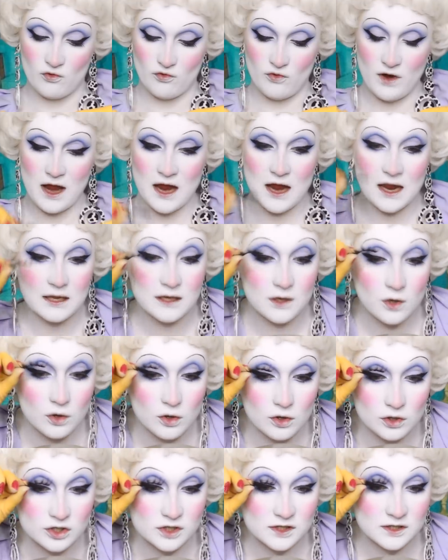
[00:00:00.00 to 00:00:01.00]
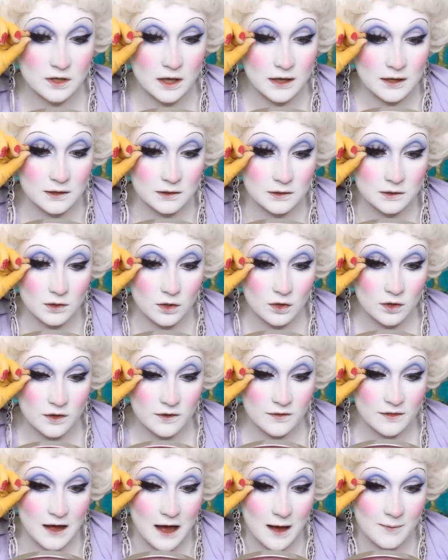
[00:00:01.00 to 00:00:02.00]
Really gorgeous, like, look
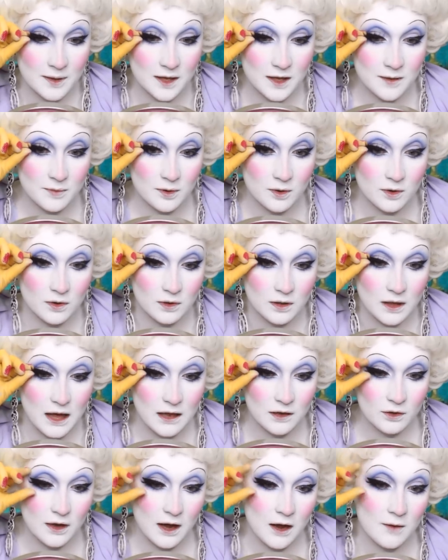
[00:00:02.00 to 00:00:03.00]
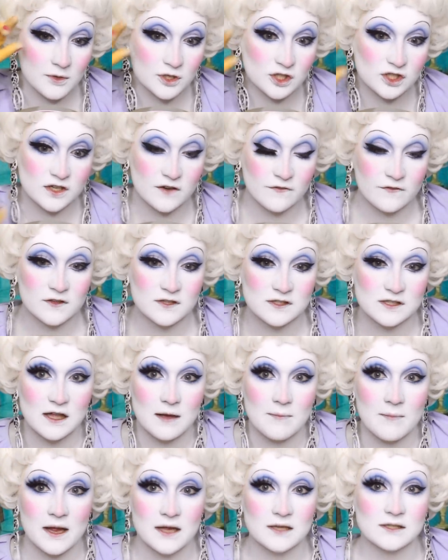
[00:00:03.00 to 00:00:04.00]
at that, people. Look how much difference
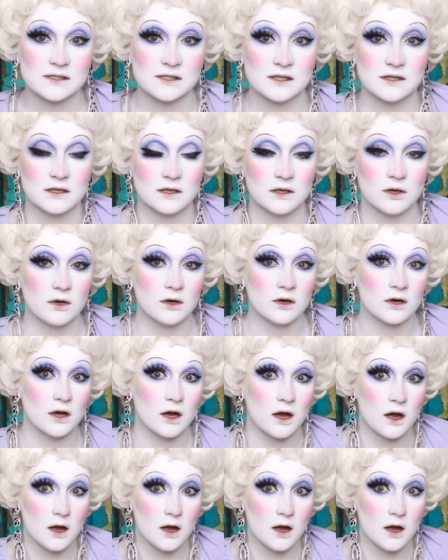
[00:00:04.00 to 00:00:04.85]
that makes to the look.